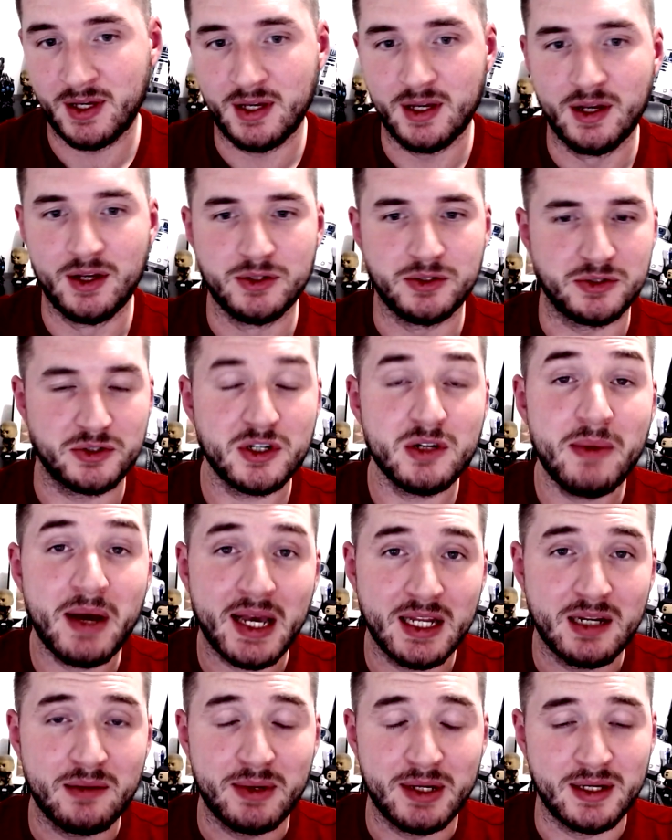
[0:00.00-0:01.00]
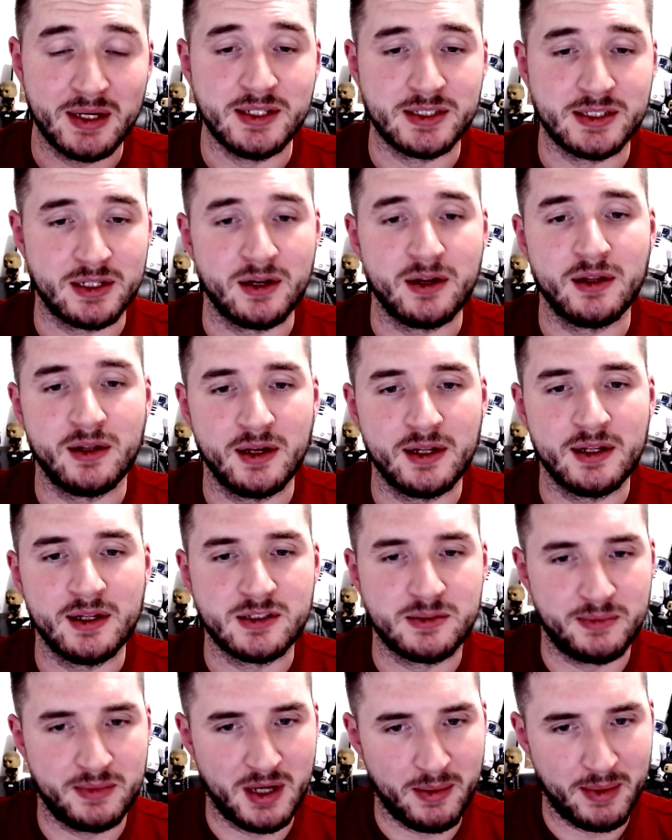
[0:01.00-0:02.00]
It's going to make it a bit easier,
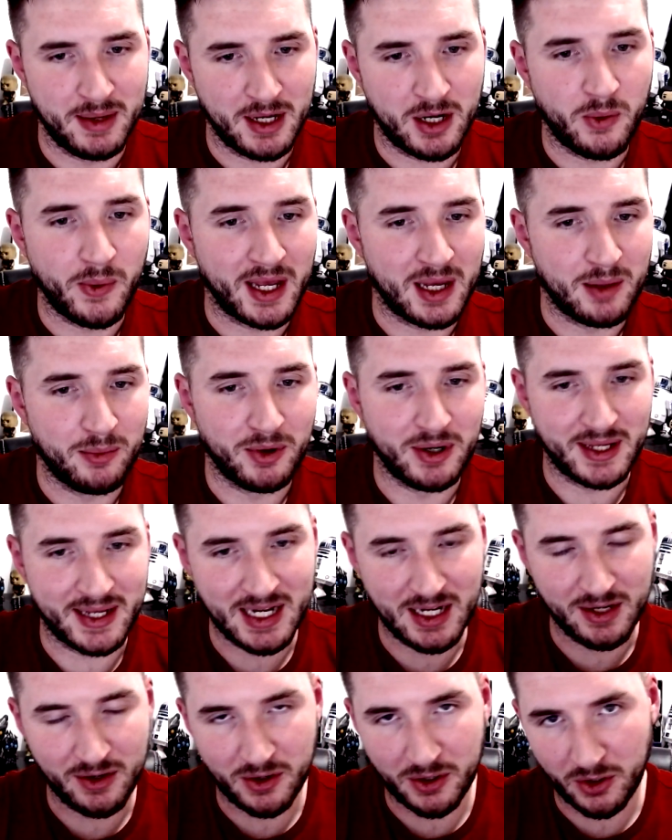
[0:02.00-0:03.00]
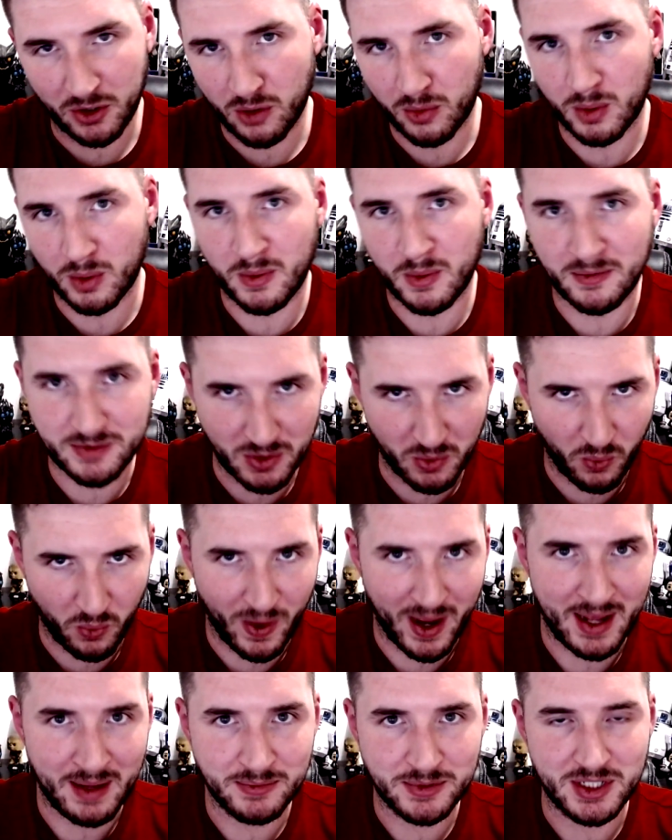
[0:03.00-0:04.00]
a bit quicker, but again you've got a couple months to
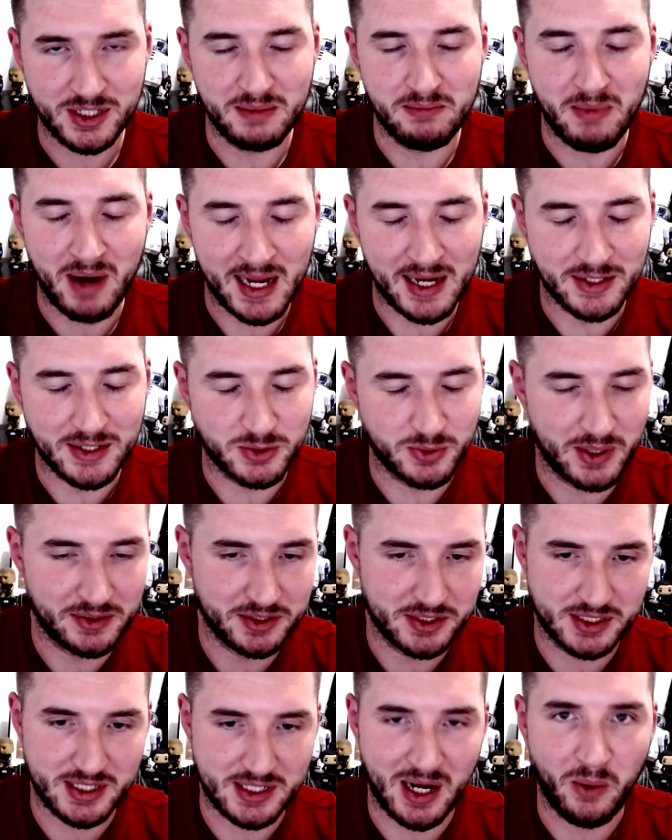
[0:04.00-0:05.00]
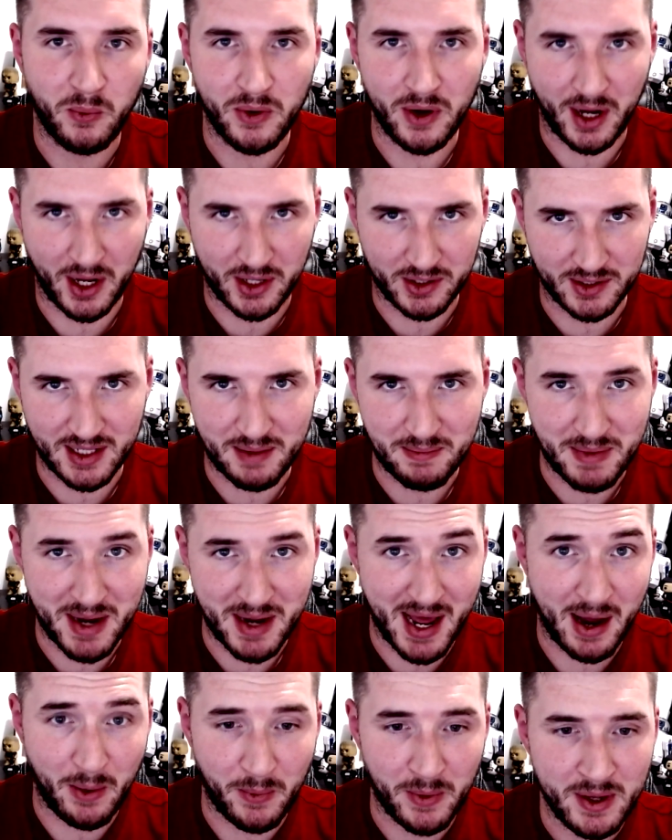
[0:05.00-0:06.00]
wait, so you might as well just start working on them
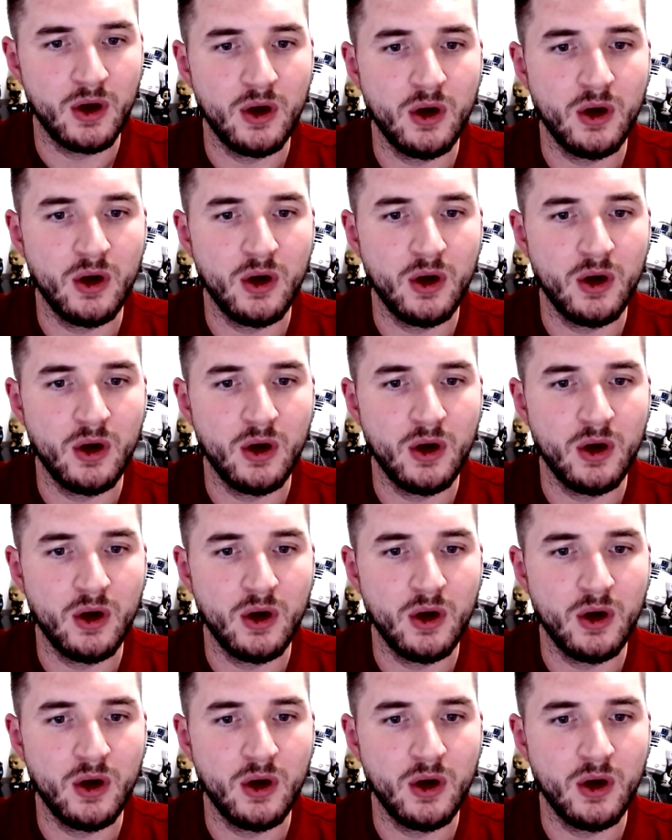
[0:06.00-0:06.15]
now.